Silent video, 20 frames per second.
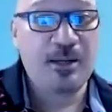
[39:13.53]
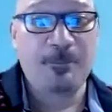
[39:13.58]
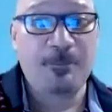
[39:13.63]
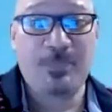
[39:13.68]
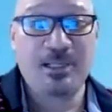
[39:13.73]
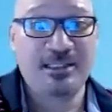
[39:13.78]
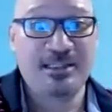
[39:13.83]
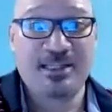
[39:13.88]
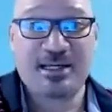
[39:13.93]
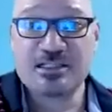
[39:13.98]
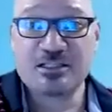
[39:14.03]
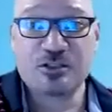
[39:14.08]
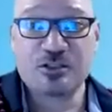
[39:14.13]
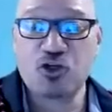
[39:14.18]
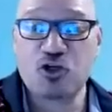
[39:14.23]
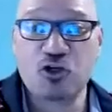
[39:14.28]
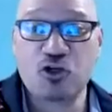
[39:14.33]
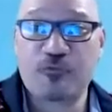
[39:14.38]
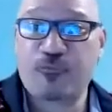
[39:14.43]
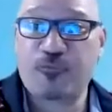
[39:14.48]
but that's
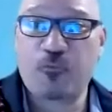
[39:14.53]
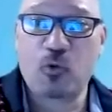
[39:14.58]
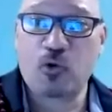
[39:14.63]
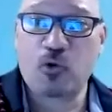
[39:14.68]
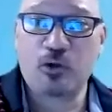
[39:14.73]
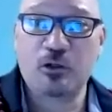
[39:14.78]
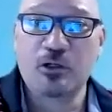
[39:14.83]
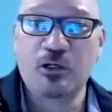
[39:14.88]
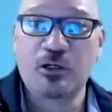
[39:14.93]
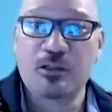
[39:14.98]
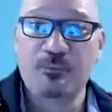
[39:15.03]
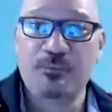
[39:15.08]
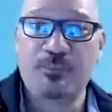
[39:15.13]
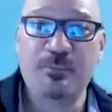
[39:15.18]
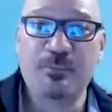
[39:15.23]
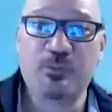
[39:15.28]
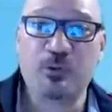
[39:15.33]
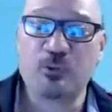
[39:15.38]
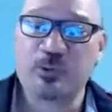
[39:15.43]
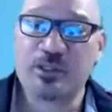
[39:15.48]
not for
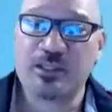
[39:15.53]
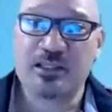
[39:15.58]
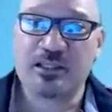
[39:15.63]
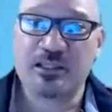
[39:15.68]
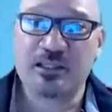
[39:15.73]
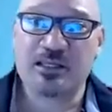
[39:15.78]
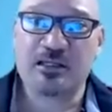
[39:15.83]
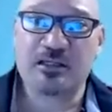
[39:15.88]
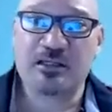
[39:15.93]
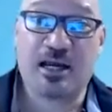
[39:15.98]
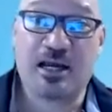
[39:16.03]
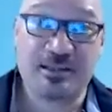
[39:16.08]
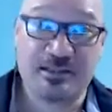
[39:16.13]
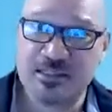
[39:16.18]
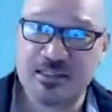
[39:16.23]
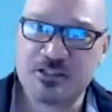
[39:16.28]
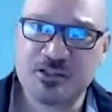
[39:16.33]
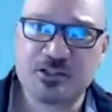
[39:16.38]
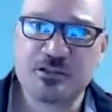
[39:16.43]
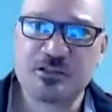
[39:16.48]
people with
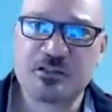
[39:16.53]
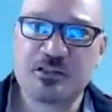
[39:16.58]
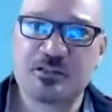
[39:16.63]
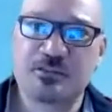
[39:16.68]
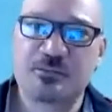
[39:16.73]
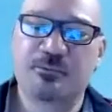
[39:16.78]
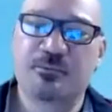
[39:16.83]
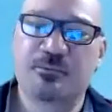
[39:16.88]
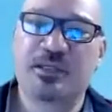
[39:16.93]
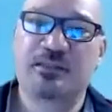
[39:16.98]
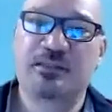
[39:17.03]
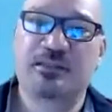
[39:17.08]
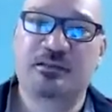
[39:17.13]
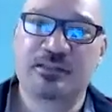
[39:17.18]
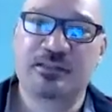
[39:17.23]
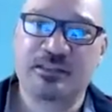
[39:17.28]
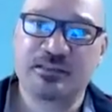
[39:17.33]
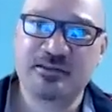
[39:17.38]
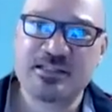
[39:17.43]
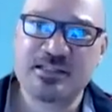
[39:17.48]
addictions, mental
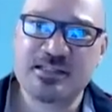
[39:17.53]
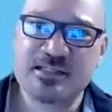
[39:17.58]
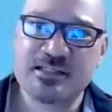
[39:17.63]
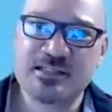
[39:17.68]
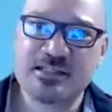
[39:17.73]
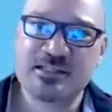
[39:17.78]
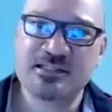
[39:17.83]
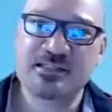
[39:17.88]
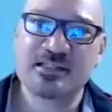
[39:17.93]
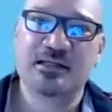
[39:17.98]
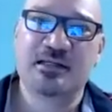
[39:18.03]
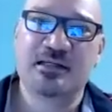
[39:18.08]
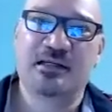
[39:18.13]
illnesses,